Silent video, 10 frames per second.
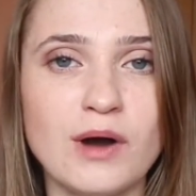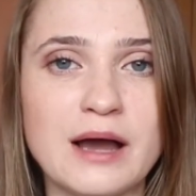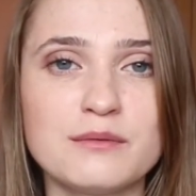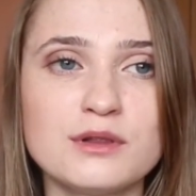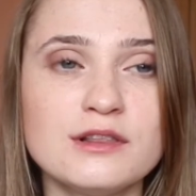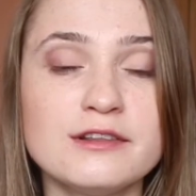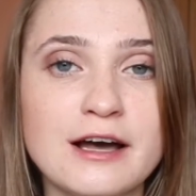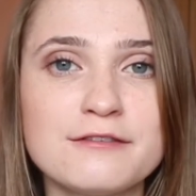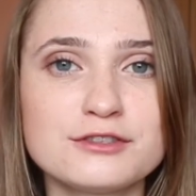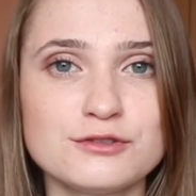I would
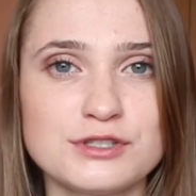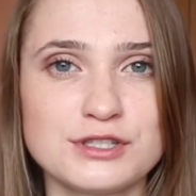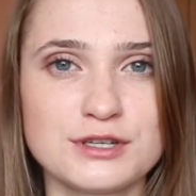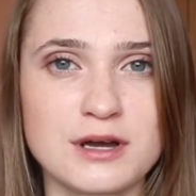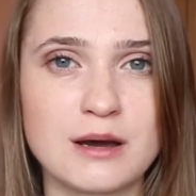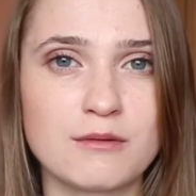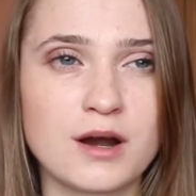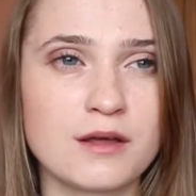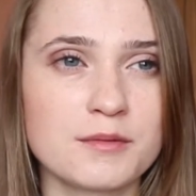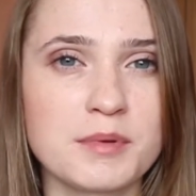love to see how
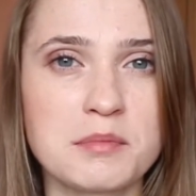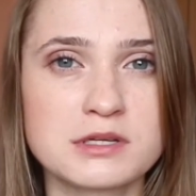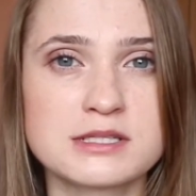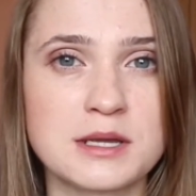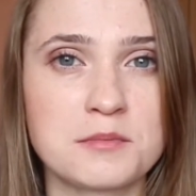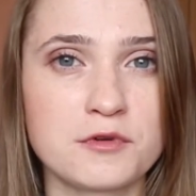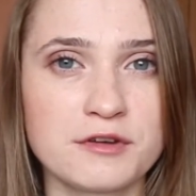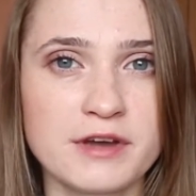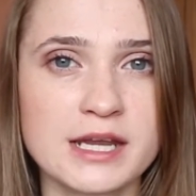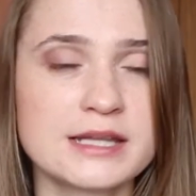other people stay
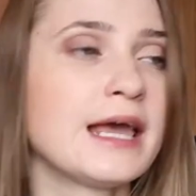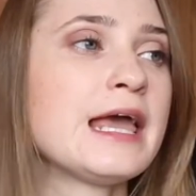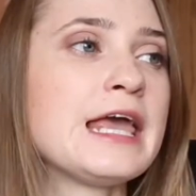motivated,